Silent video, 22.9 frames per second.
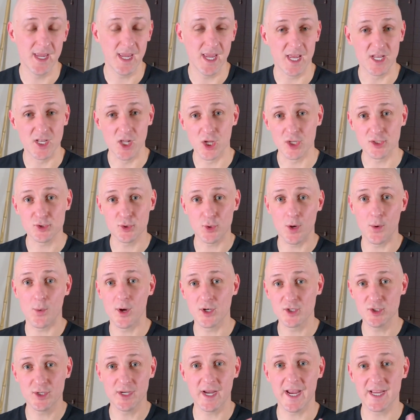And also, I
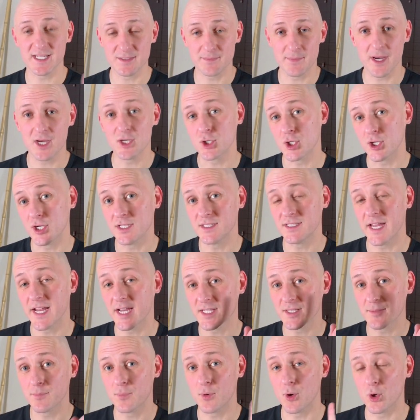want you guys to make sure you take
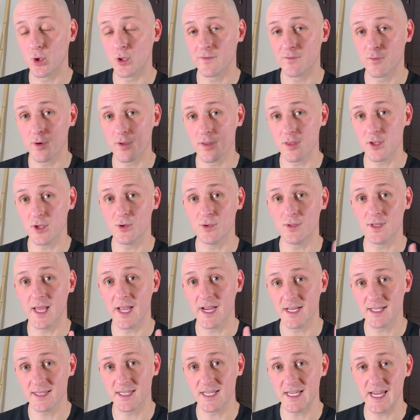the poll of whether you
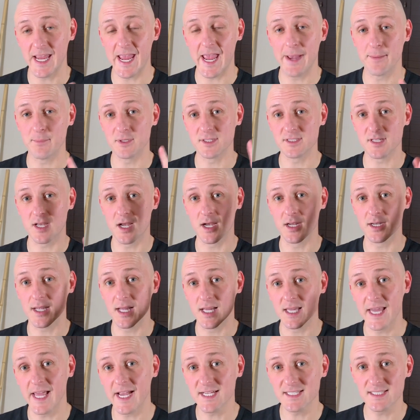like the Amazon
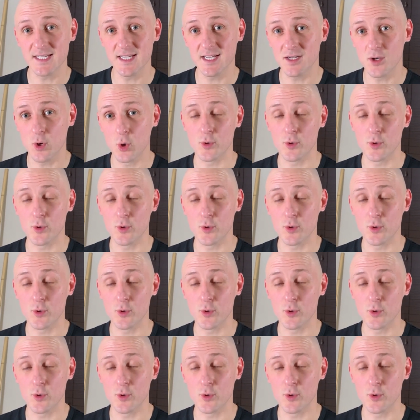Alexa